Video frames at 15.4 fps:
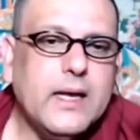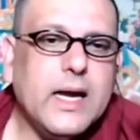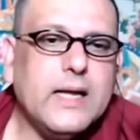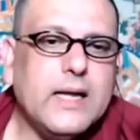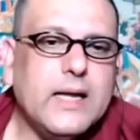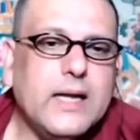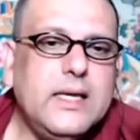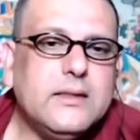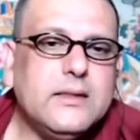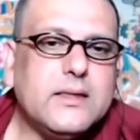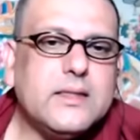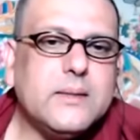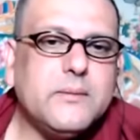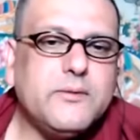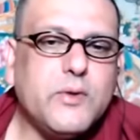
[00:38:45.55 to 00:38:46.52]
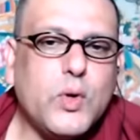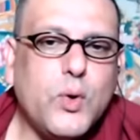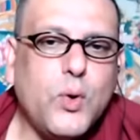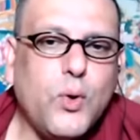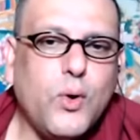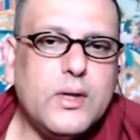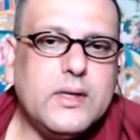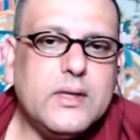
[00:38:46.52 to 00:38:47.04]
And these are some of the
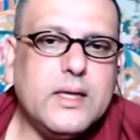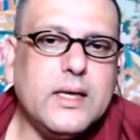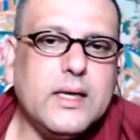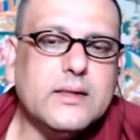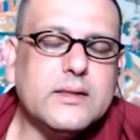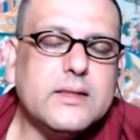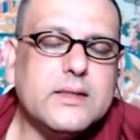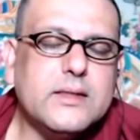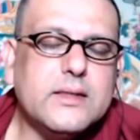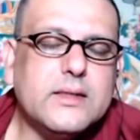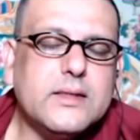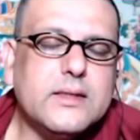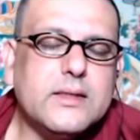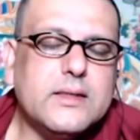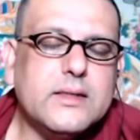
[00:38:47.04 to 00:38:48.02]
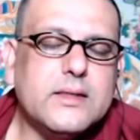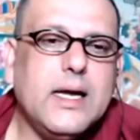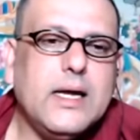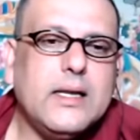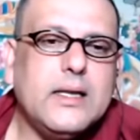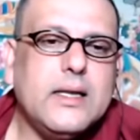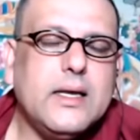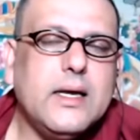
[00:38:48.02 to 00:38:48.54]
qualities
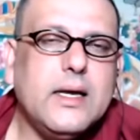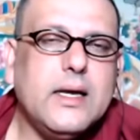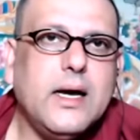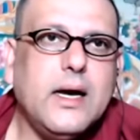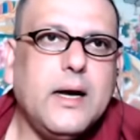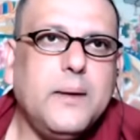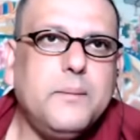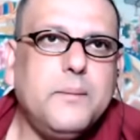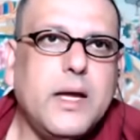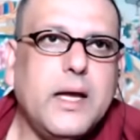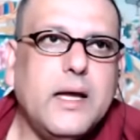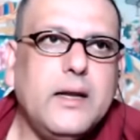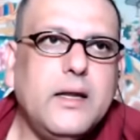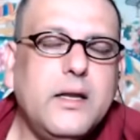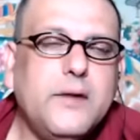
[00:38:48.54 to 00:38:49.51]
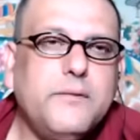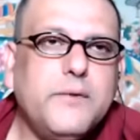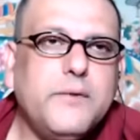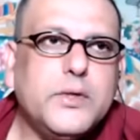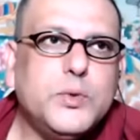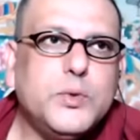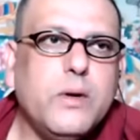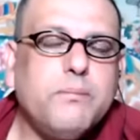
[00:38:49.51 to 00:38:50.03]
that an
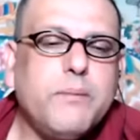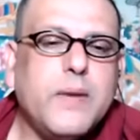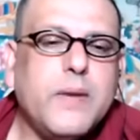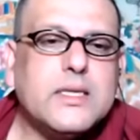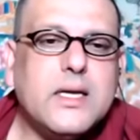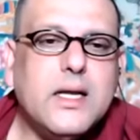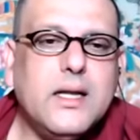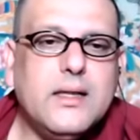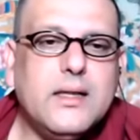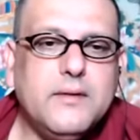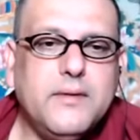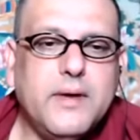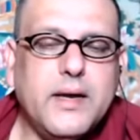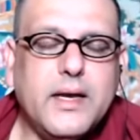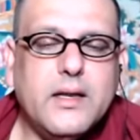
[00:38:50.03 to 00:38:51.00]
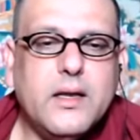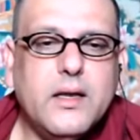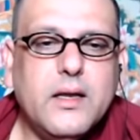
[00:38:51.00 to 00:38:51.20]
individual must cultivate